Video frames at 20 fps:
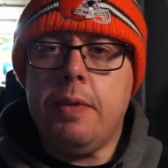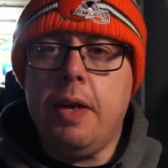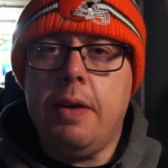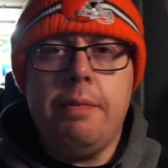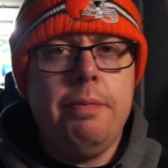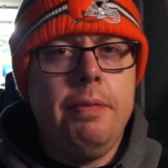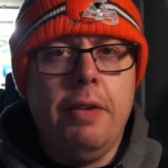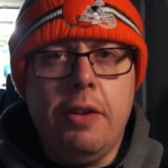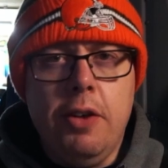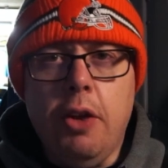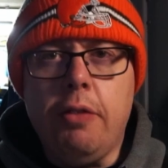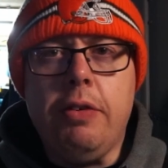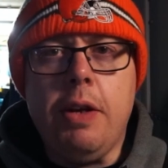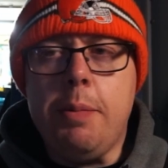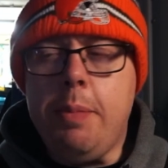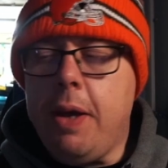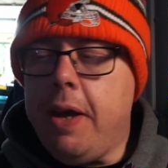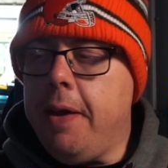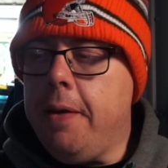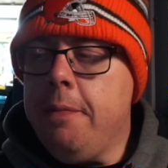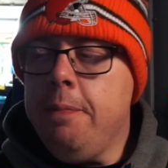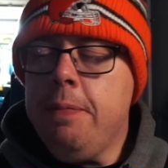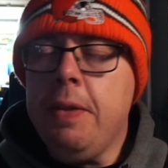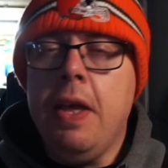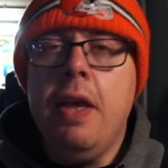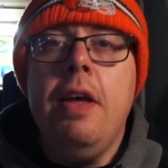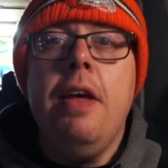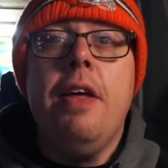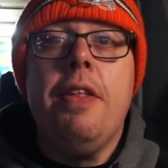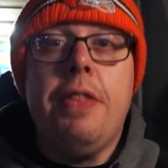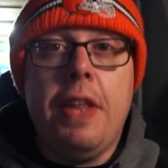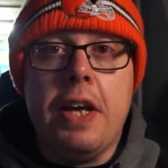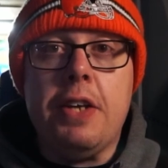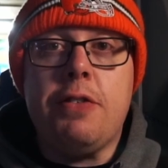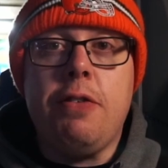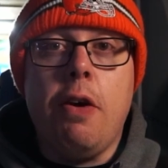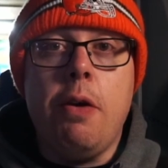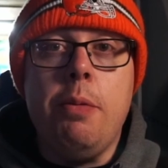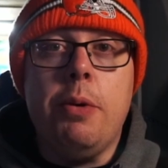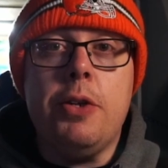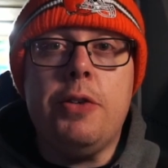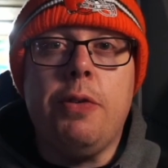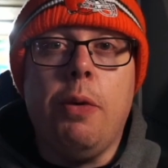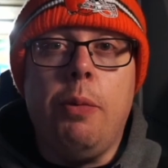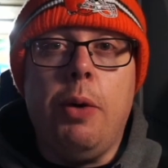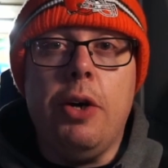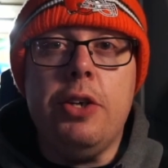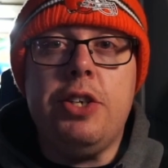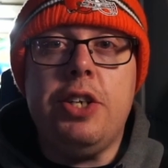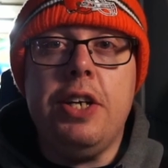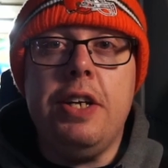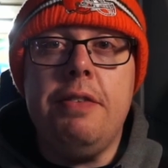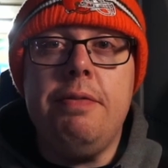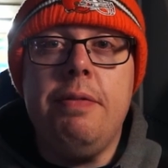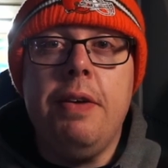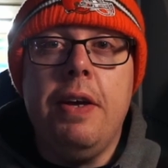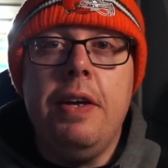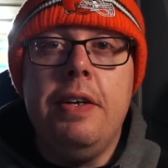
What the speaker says: Lovely beer. Thanks very much for watching.